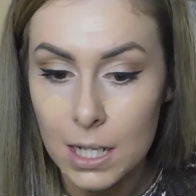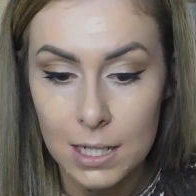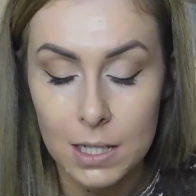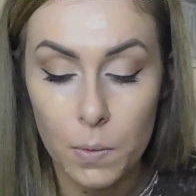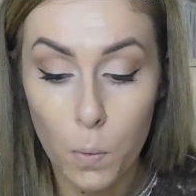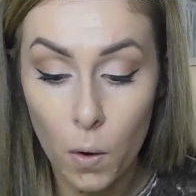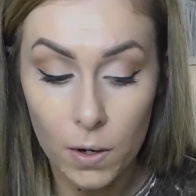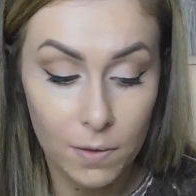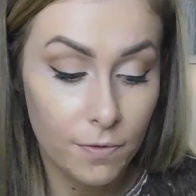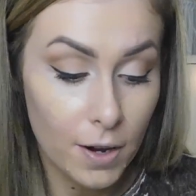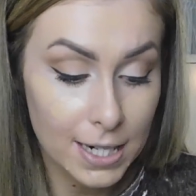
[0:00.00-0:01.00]
to,
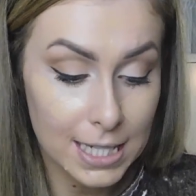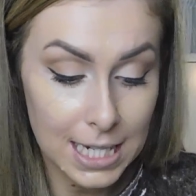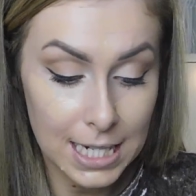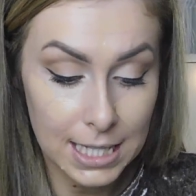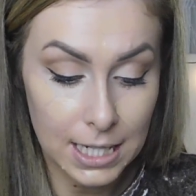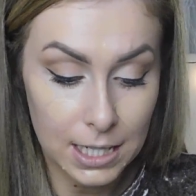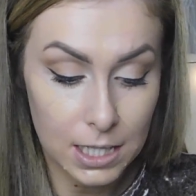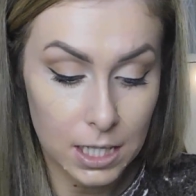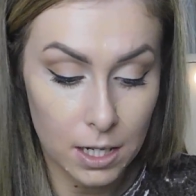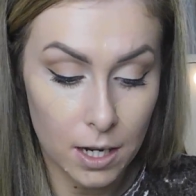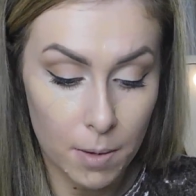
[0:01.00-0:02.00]
one, find it easier
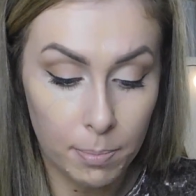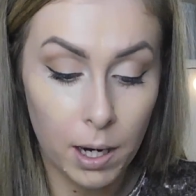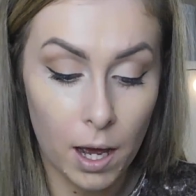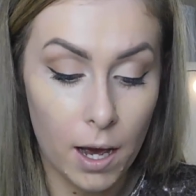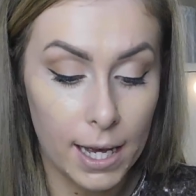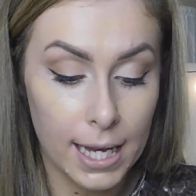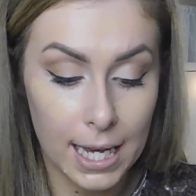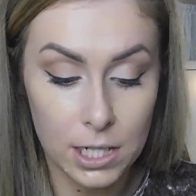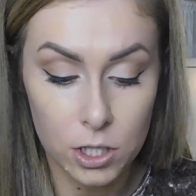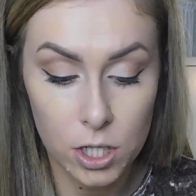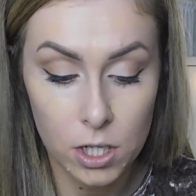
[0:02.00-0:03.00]
to apply,
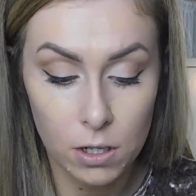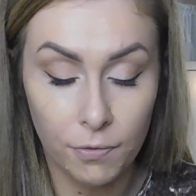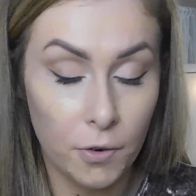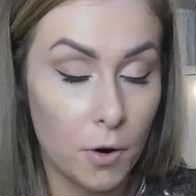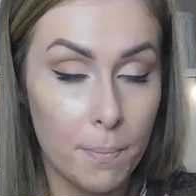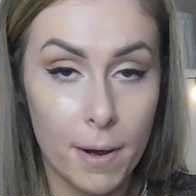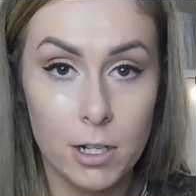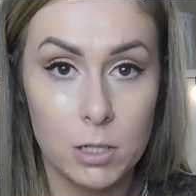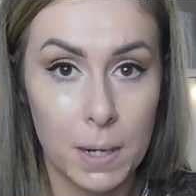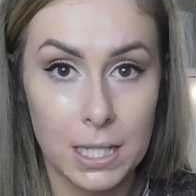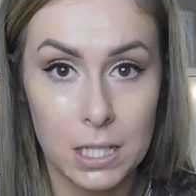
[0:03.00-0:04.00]
and two, for a
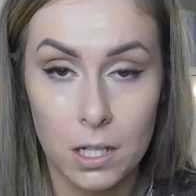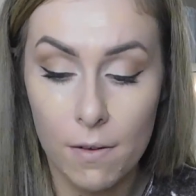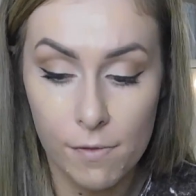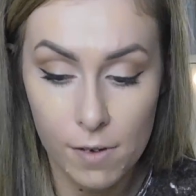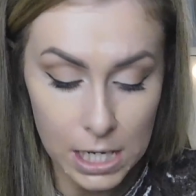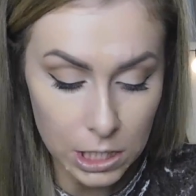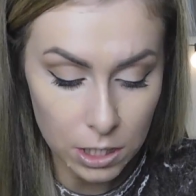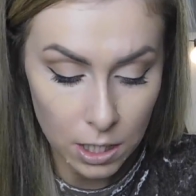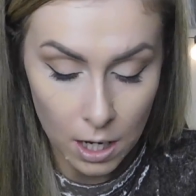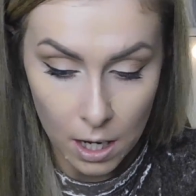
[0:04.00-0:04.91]
much better coverage.